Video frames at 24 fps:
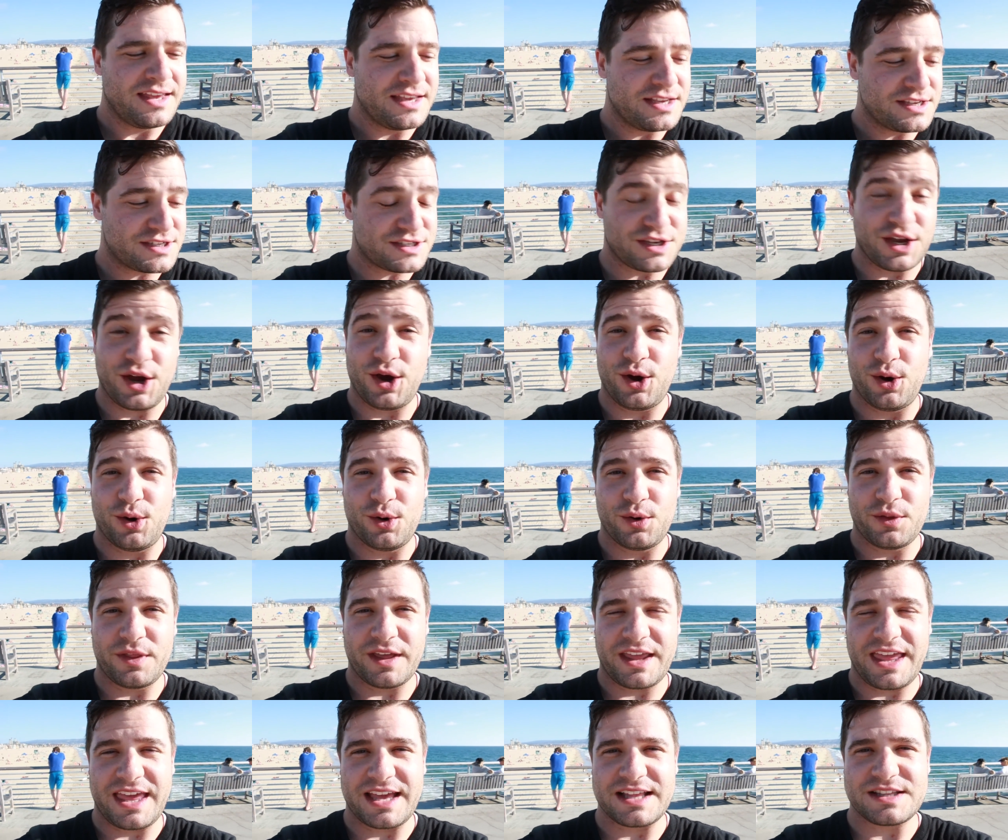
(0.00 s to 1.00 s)
So
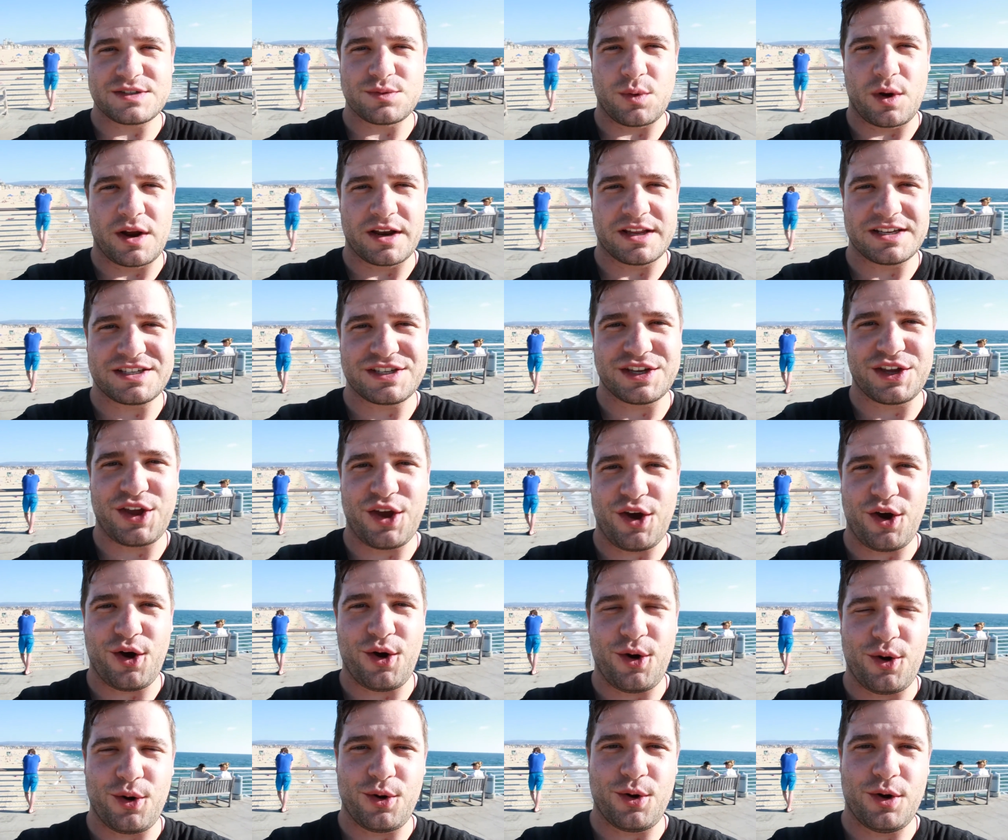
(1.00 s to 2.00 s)
the kids wanted to
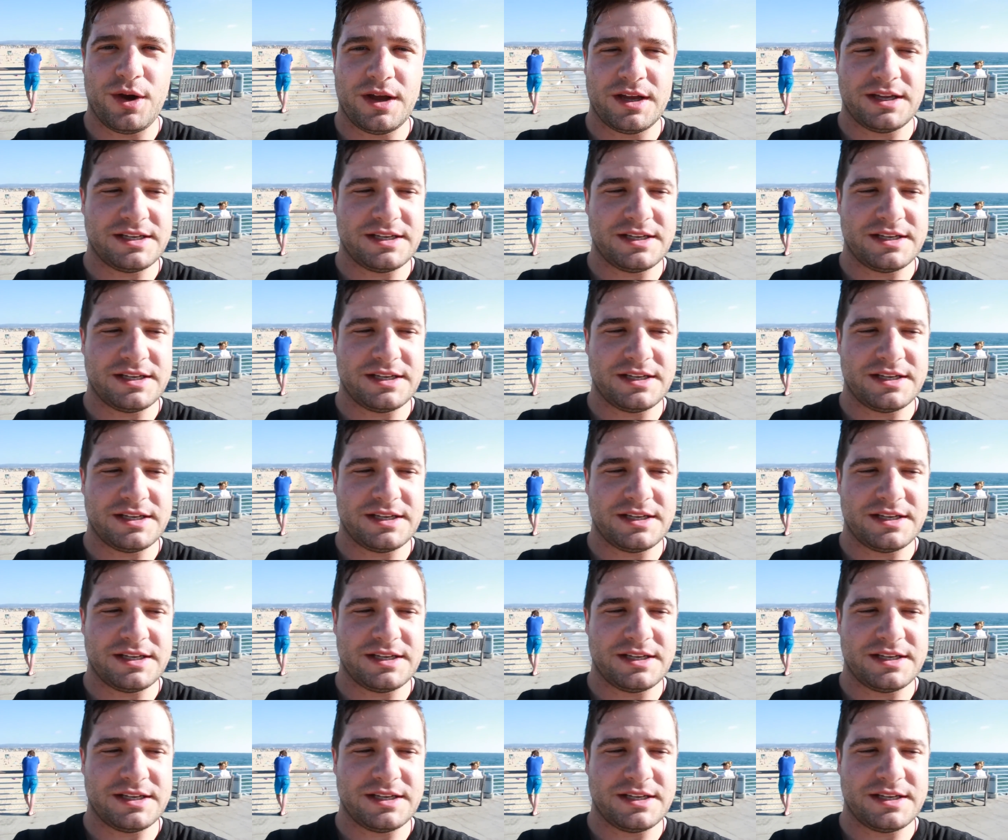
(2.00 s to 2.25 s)
go